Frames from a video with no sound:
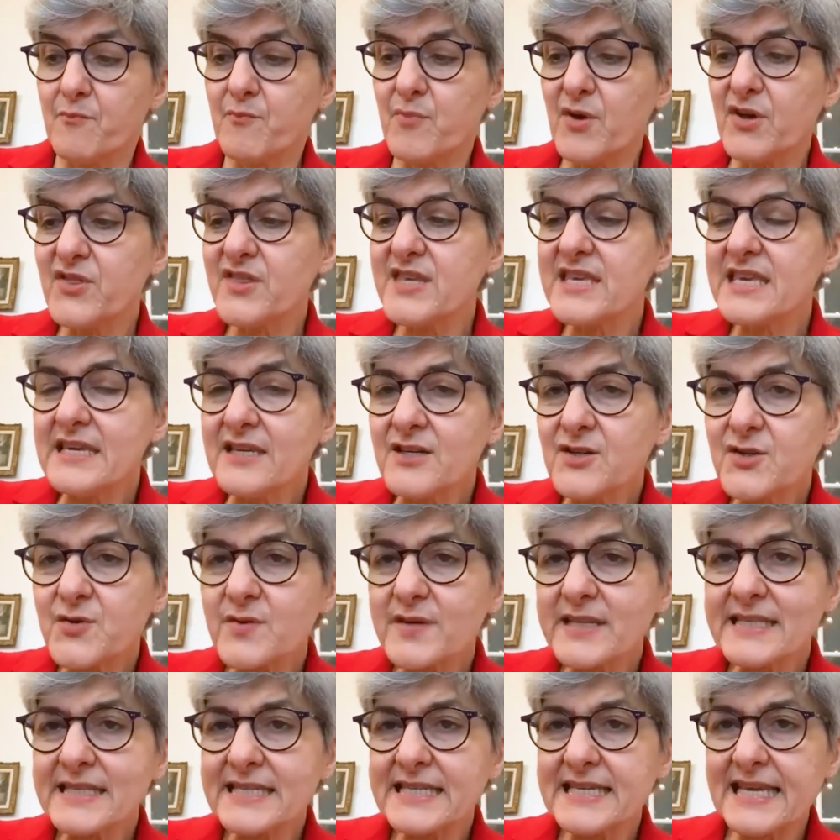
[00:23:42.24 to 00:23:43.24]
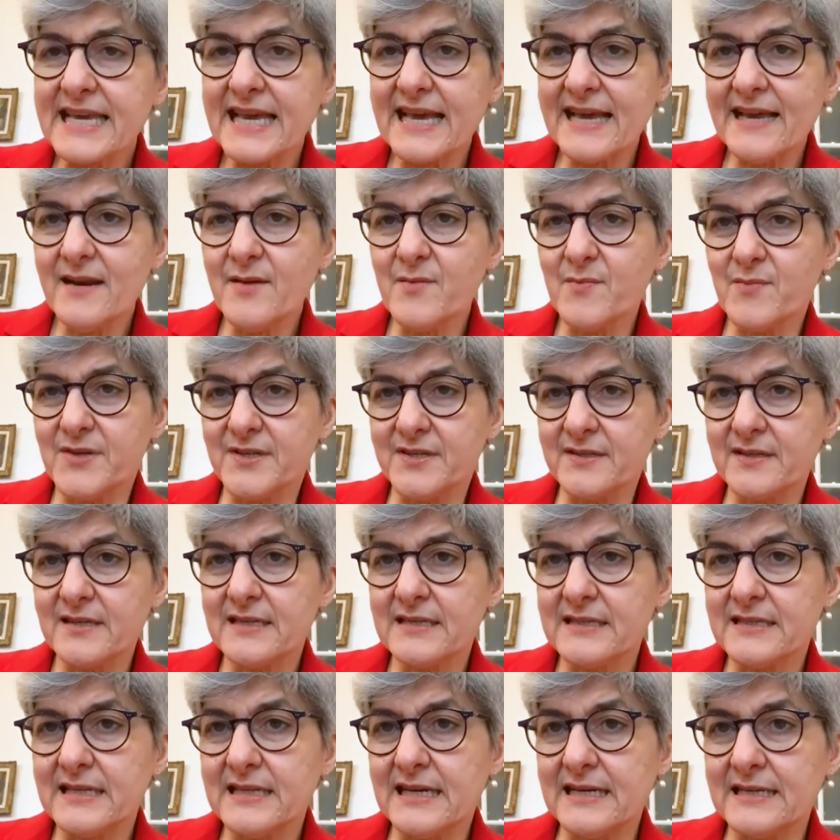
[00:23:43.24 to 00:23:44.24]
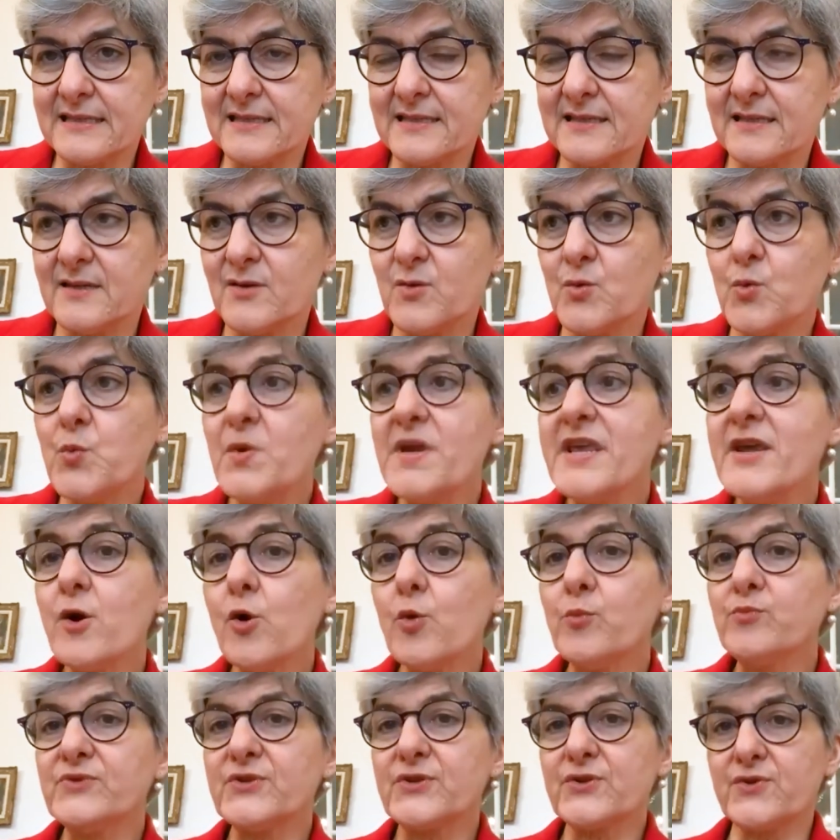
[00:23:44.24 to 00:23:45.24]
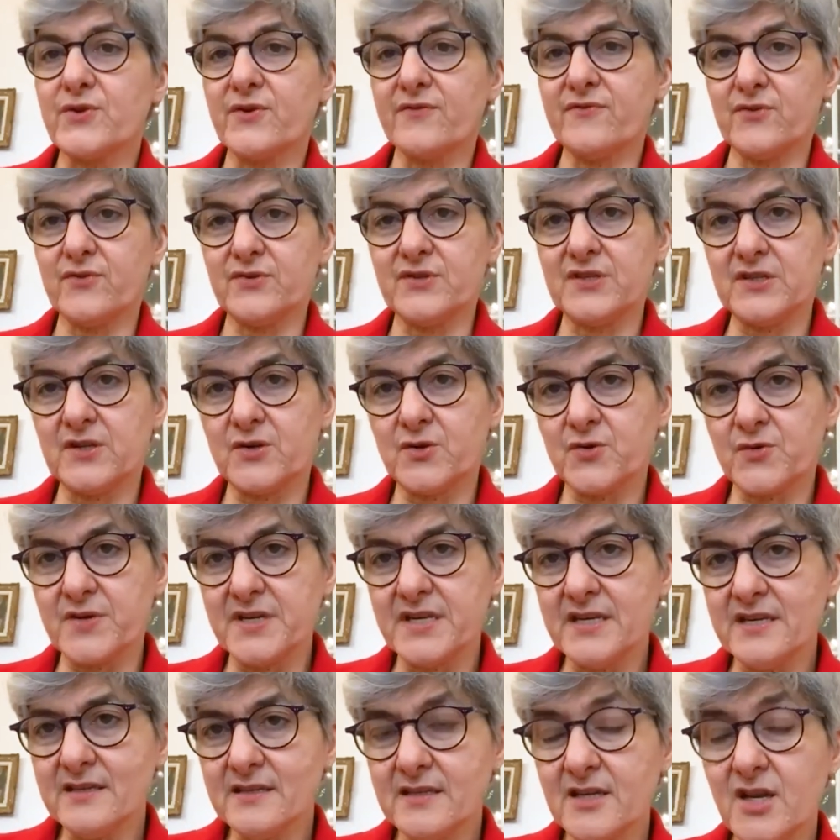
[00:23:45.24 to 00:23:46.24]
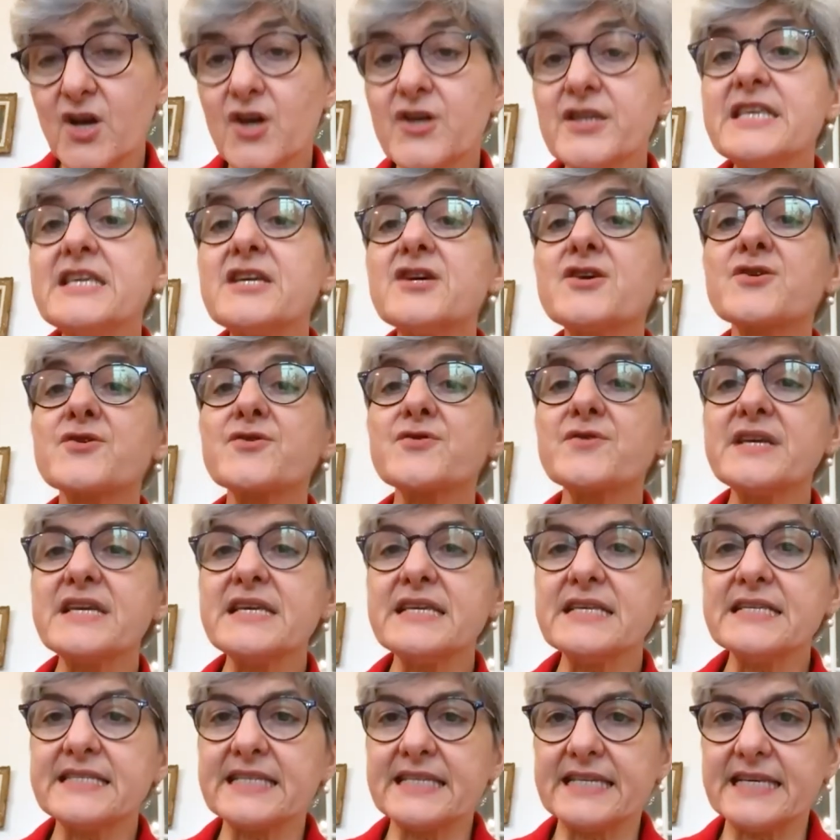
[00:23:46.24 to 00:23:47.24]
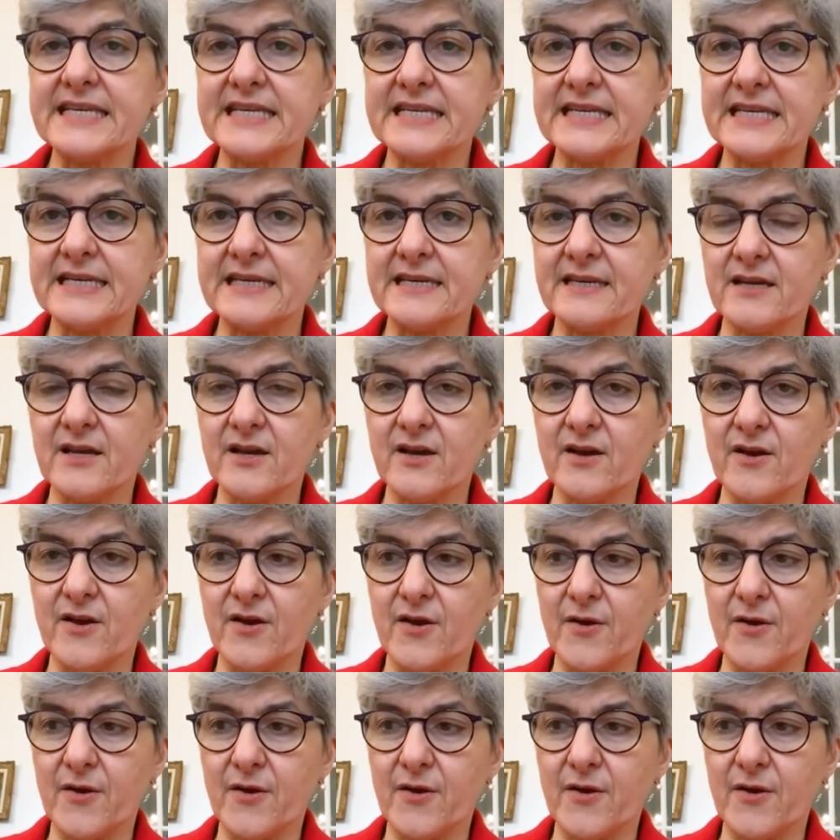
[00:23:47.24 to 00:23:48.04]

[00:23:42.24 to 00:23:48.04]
But the interesting element is that we observe a decrease, an increase in